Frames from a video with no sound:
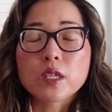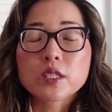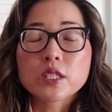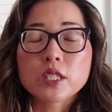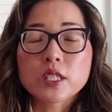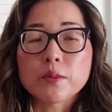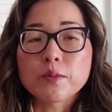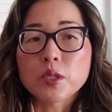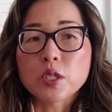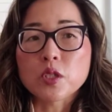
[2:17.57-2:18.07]

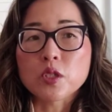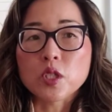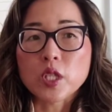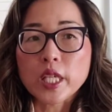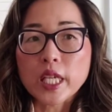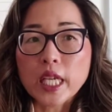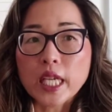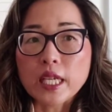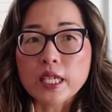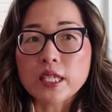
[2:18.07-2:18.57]

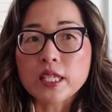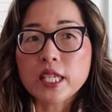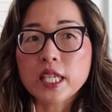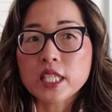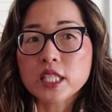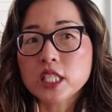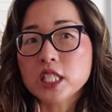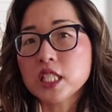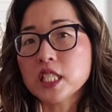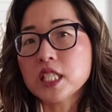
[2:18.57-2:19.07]
Similarly,
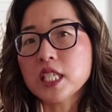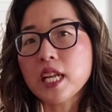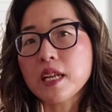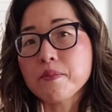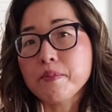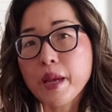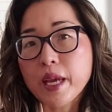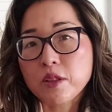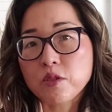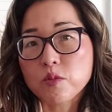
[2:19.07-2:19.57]
kitchen
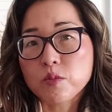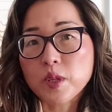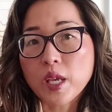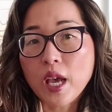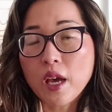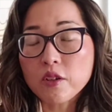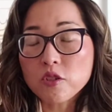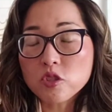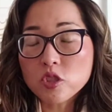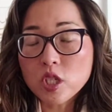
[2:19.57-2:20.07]
and bathroom
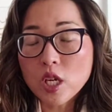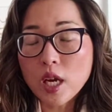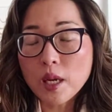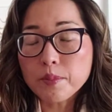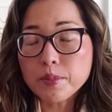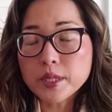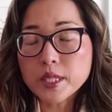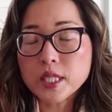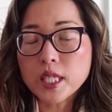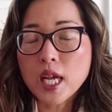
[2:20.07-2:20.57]

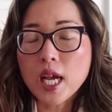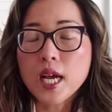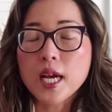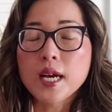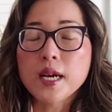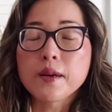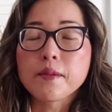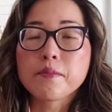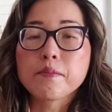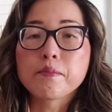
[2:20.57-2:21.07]

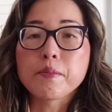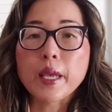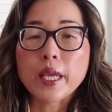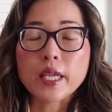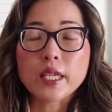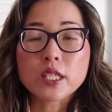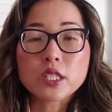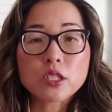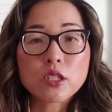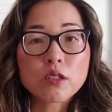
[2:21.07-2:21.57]
countertops,
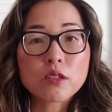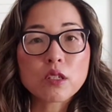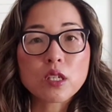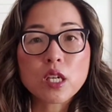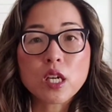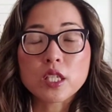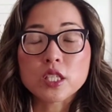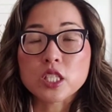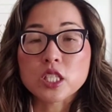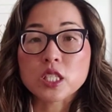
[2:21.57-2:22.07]
baking
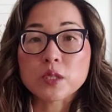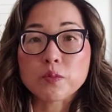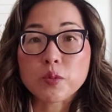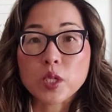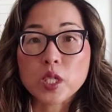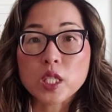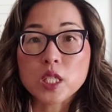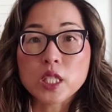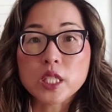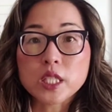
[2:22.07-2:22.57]
soda, I just
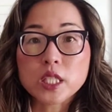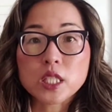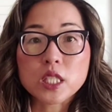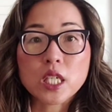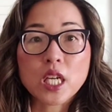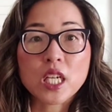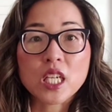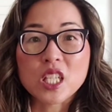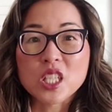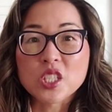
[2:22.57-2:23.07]
sprinkle it to
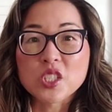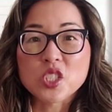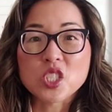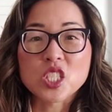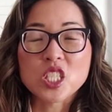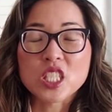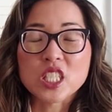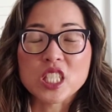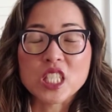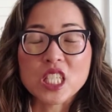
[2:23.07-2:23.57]
kind of
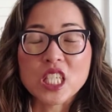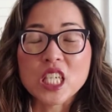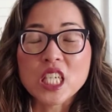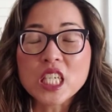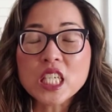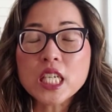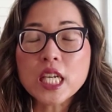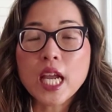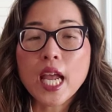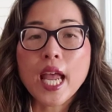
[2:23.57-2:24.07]
loosen all the
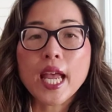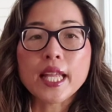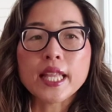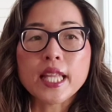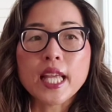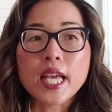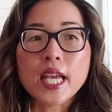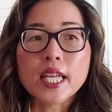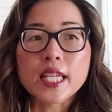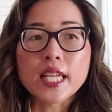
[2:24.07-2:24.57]
gunk. And
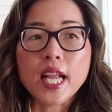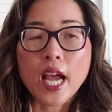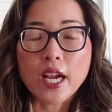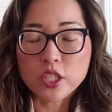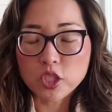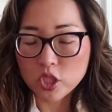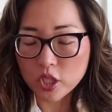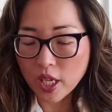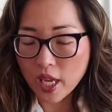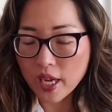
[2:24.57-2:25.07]
then
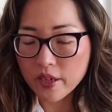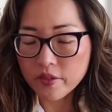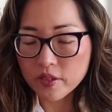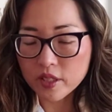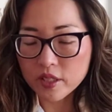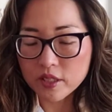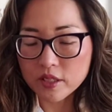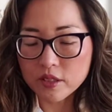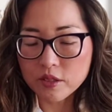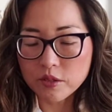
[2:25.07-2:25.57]
actually I have a
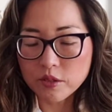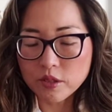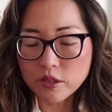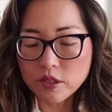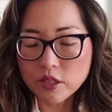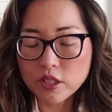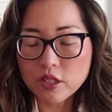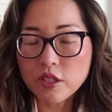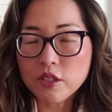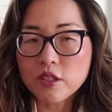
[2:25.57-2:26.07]
little tool to
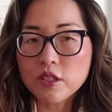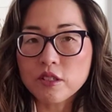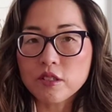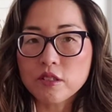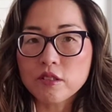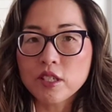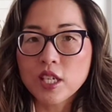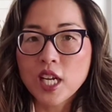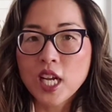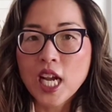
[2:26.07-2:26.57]
show
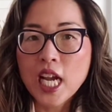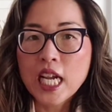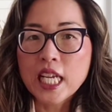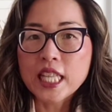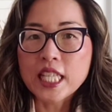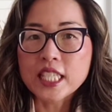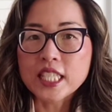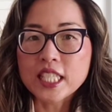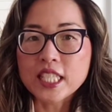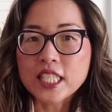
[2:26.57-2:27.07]
you.
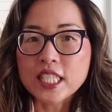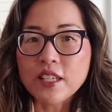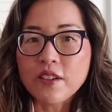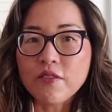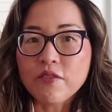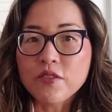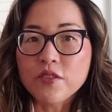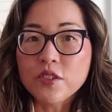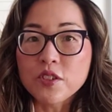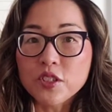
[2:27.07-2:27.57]
This is the
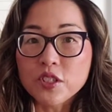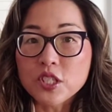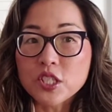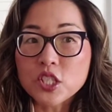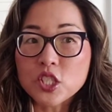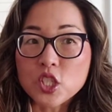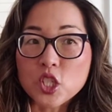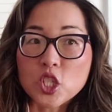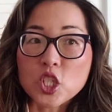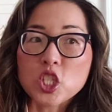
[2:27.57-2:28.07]
Full
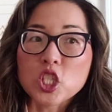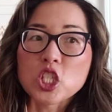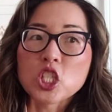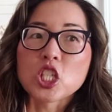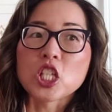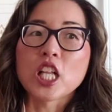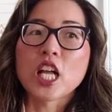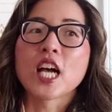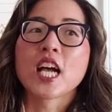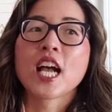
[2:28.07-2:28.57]

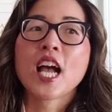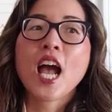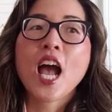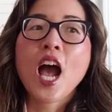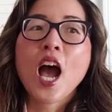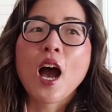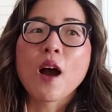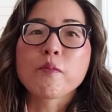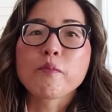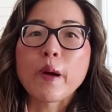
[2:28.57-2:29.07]
Circle
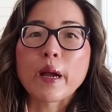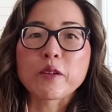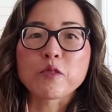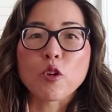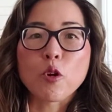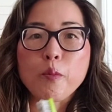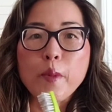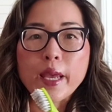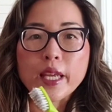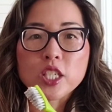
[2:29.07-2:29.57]

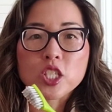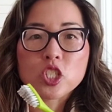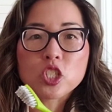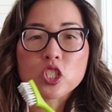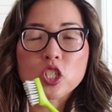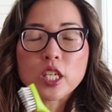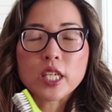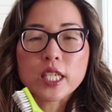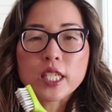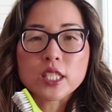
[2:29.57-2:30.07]

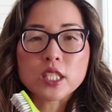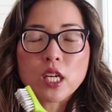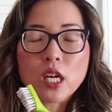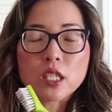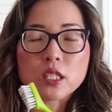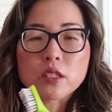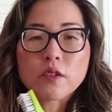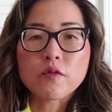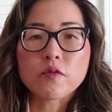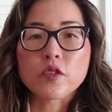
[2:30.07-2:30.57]
Micromanager, and it's
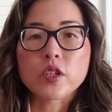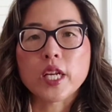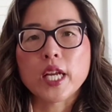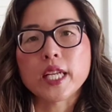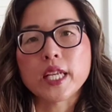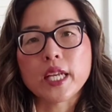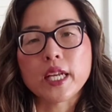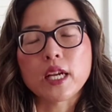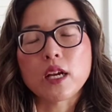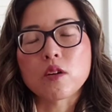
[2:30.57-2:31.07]
awesome for
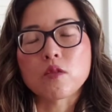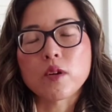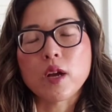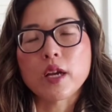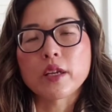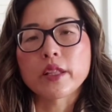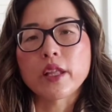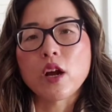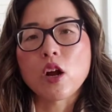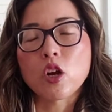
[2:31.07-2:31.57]
getting
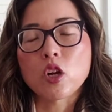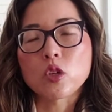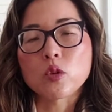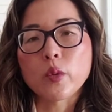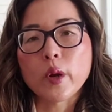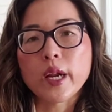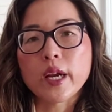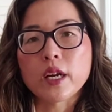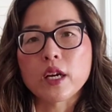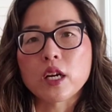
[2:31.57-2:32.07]
around the
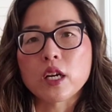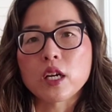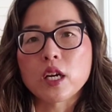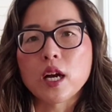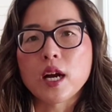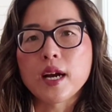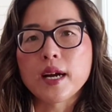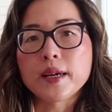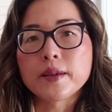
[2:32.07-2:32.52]
hardware,